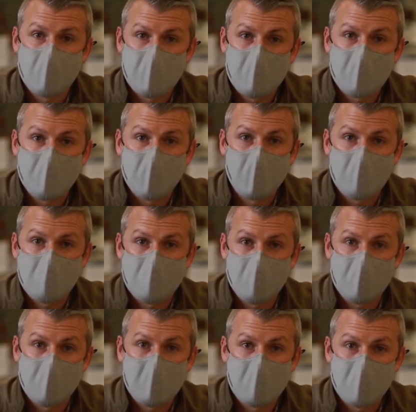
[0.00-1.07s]
integration of
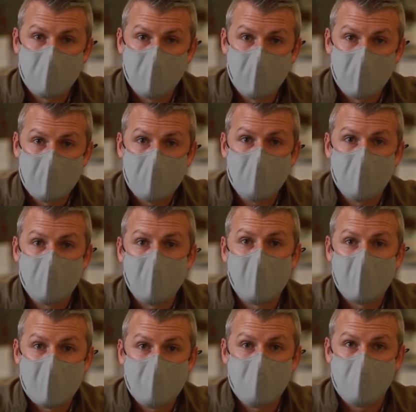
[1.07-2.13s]
collaborative learning to
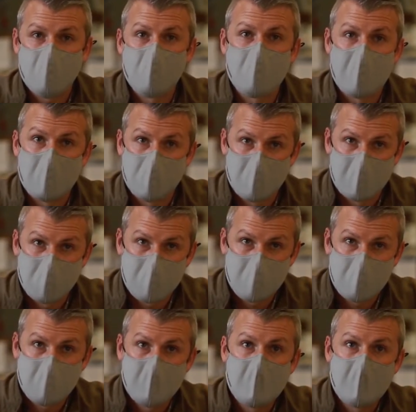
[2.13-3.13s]
enhance student outcomes.